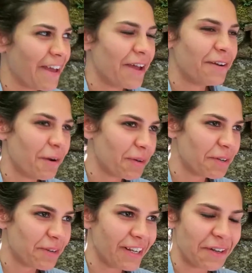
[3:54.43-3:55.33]
Nobody
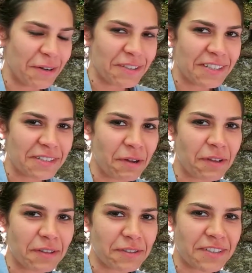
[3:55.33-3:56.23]
really knows. It's one of
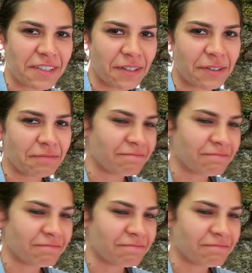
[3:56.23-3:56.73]
those, you know,